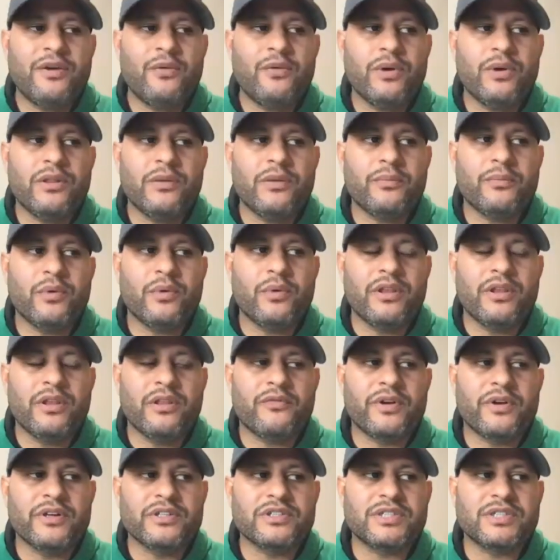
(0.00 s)
one of the
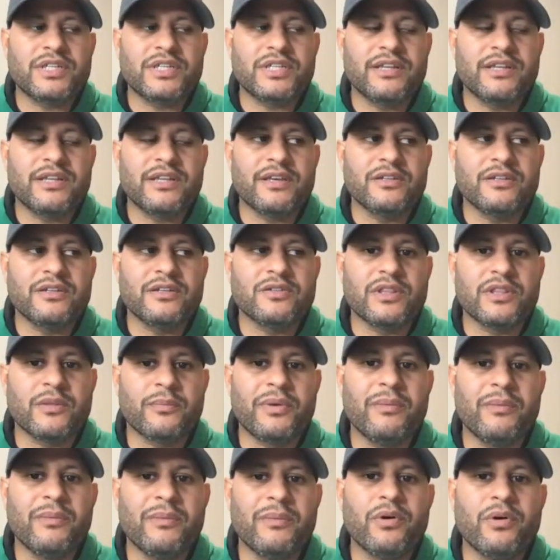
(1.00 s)
frustrating things with the
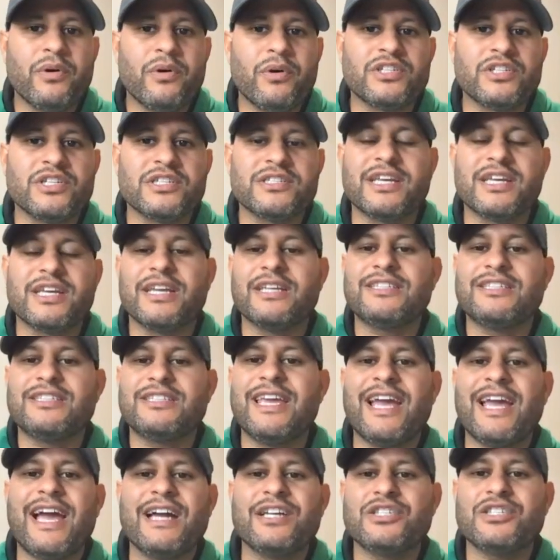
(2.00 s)
people who are just like, take
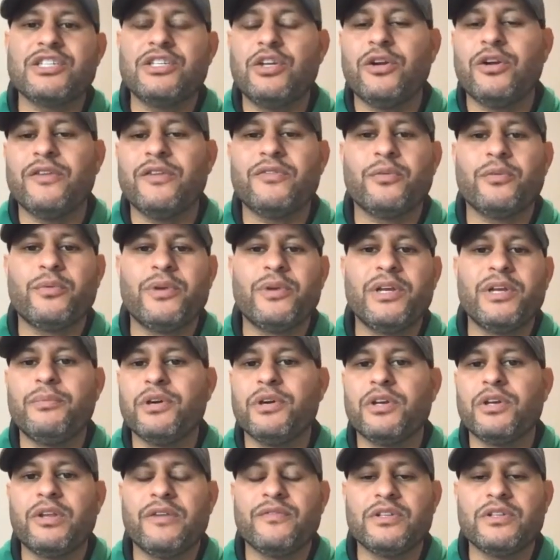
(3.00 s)
action, you don't have to read a book,
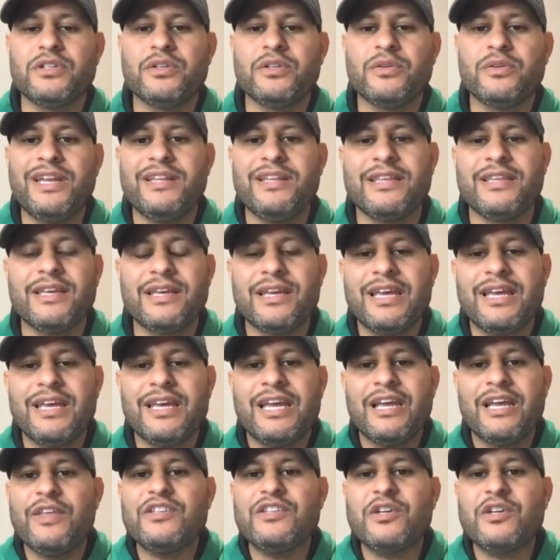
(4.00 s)
you don't have to do anything. These